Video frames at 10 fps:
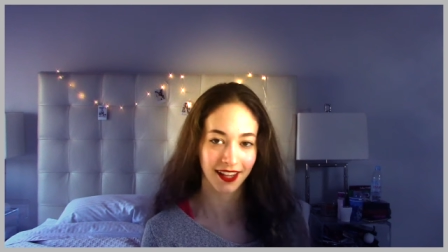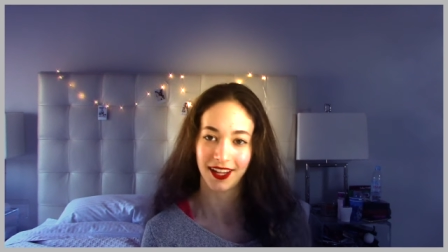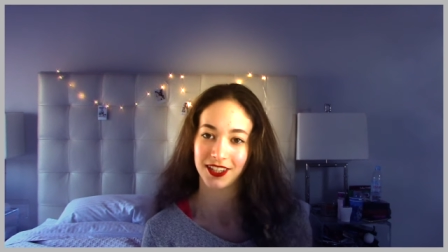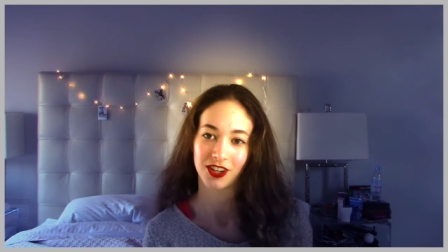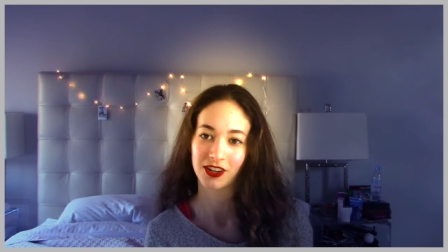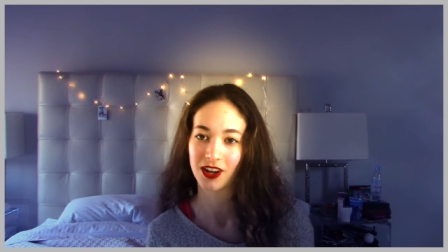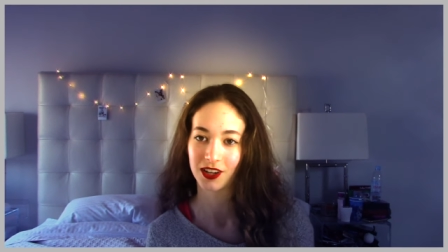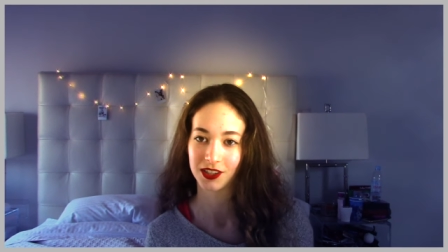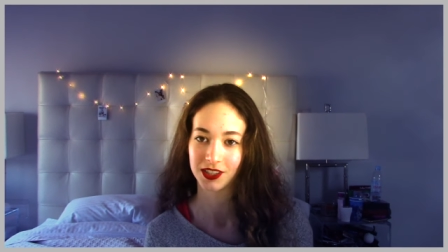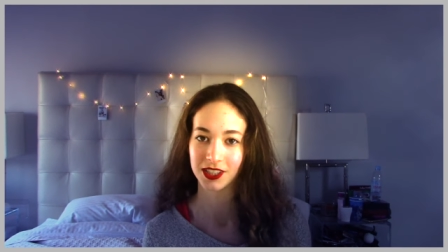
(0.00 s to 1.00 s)
I like dark
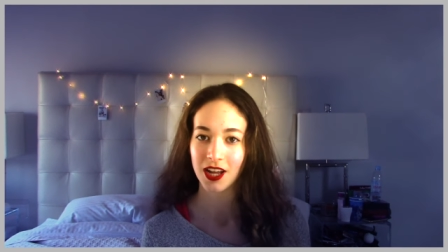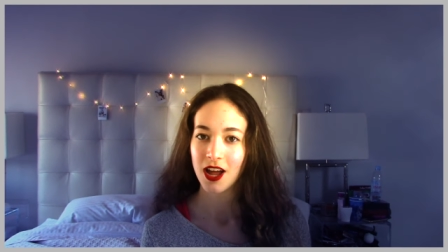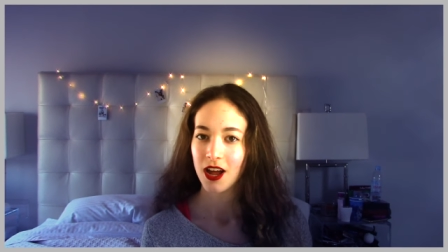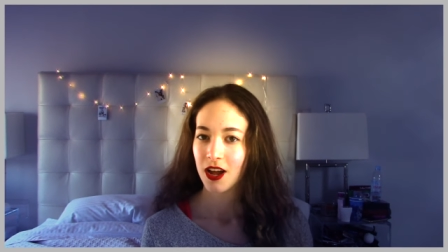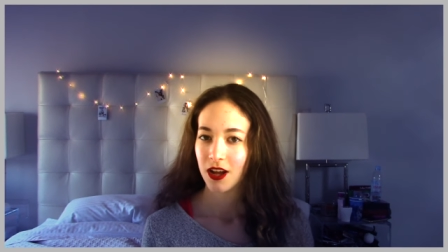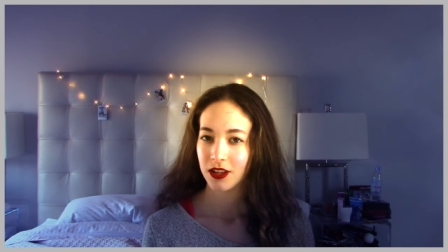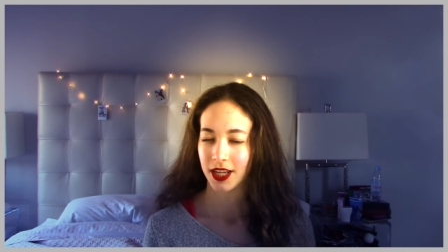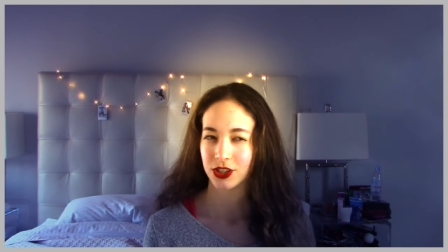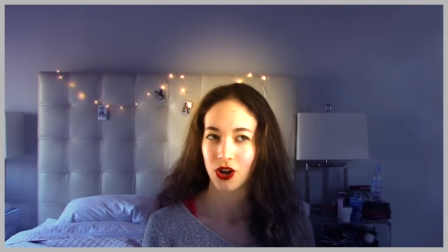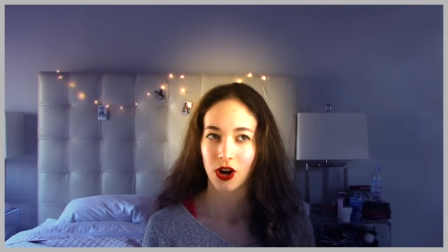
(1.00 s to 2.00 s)
colors,
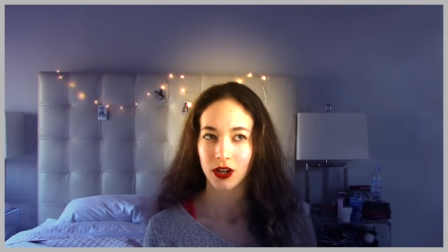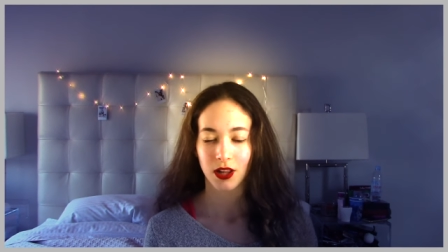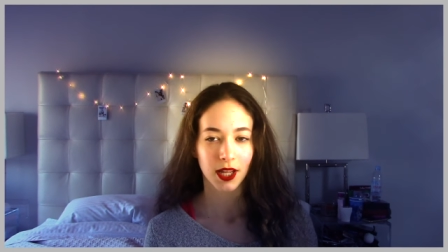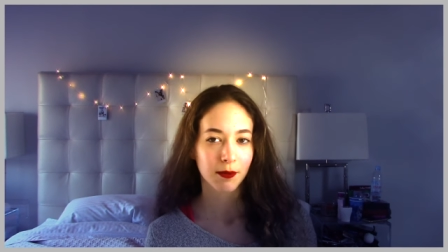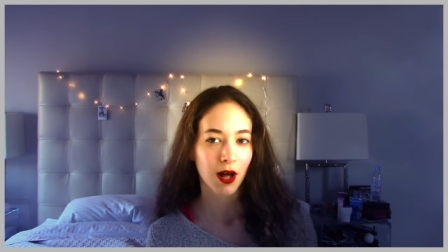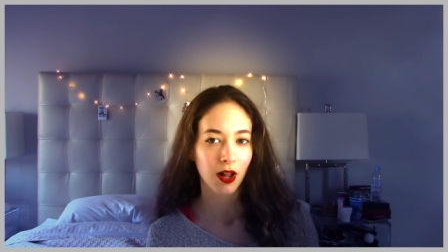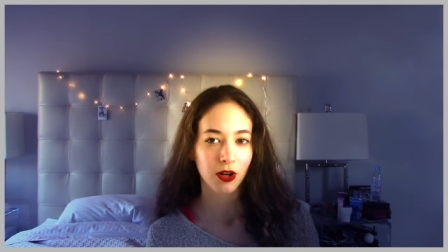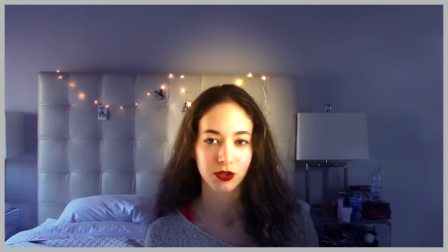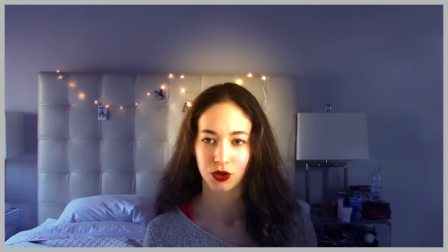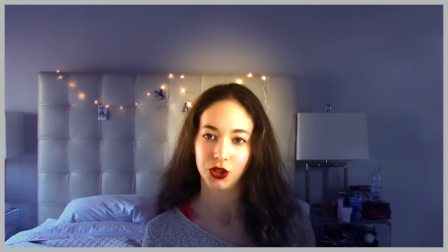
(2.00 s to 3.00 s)
like dark lip
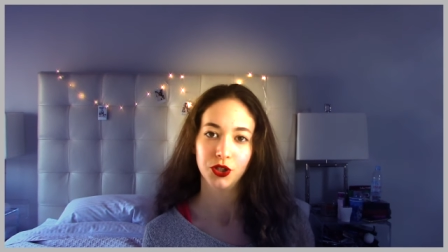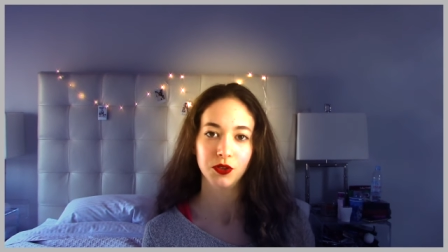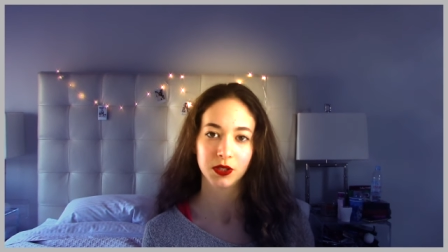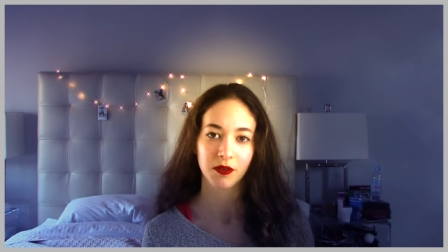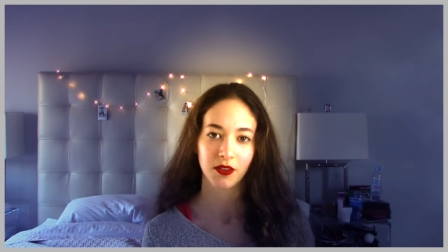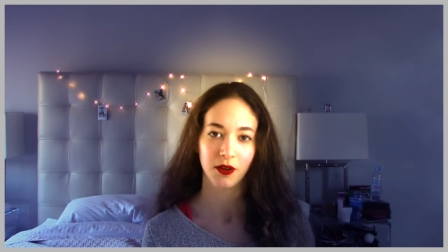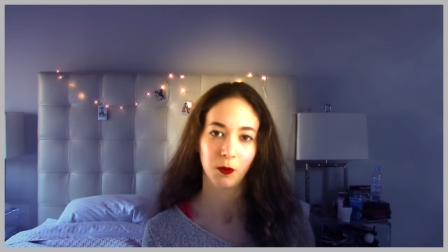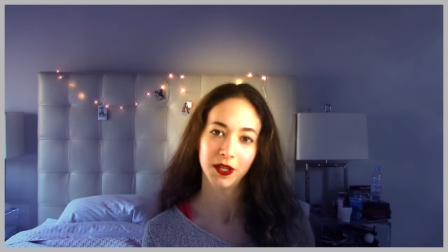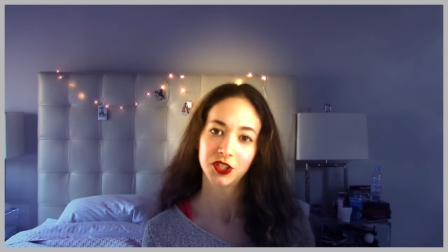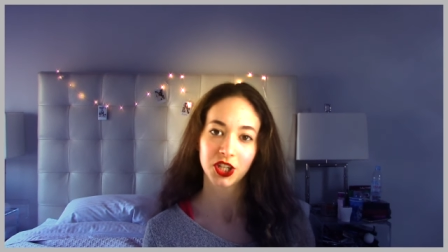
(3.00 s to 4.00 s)
colors or nudes for the
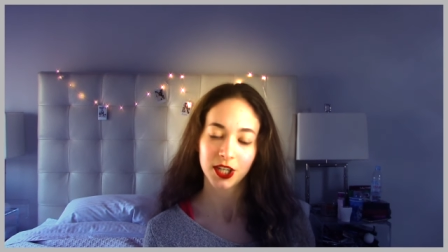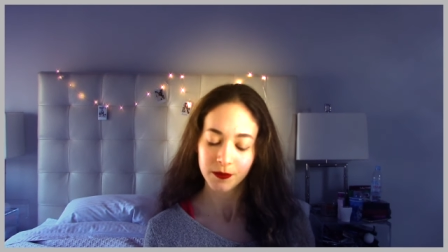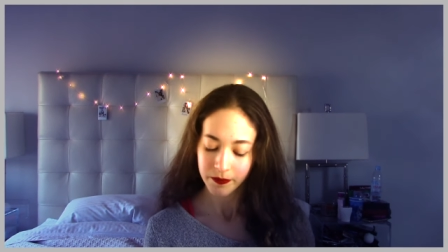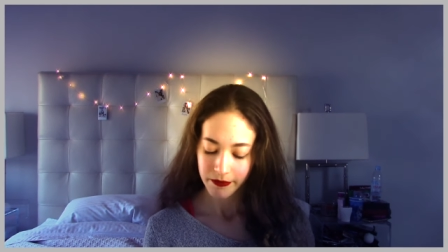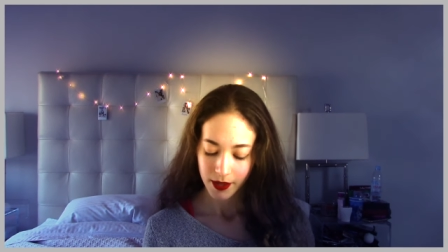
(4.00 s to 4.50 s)
winter.